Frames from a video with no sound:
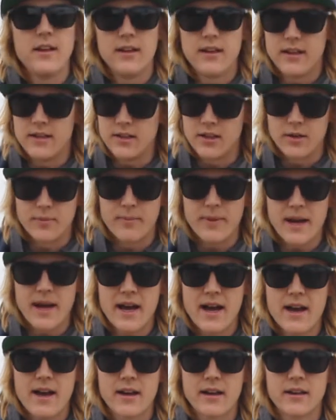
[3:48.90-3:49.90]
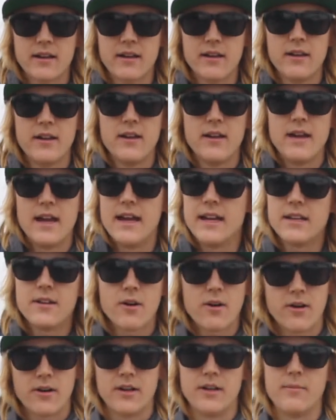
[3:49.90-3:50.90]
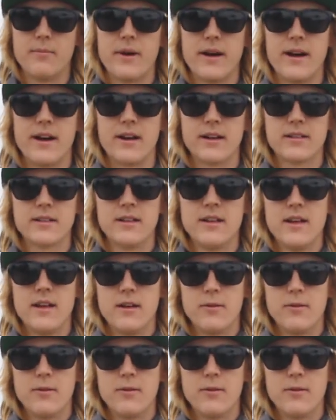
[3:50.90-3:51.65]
hitting your back, any hard impact.